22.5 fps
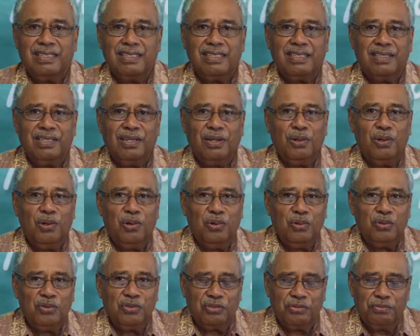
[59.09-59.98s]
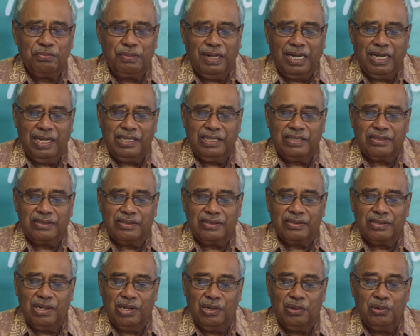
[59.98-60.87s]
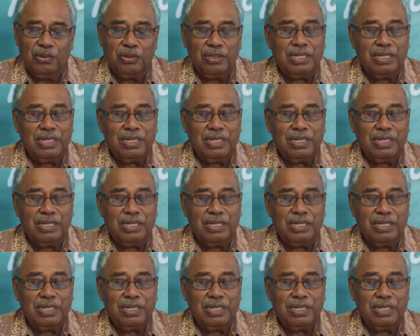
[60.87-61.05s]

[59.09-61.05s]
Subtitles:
the loans by its own